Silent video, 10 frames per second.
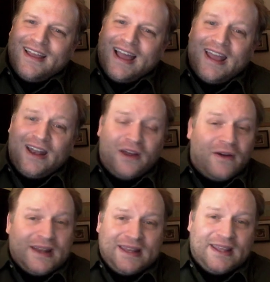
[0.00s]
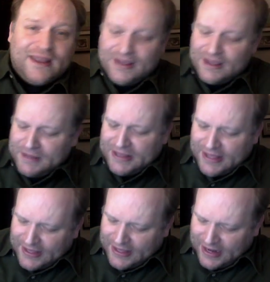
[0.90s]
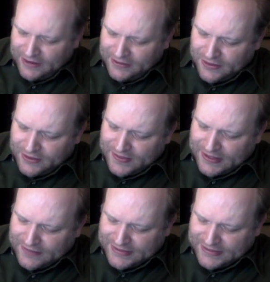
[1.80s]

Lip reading: I had no idea. I mean, and I don't know that they even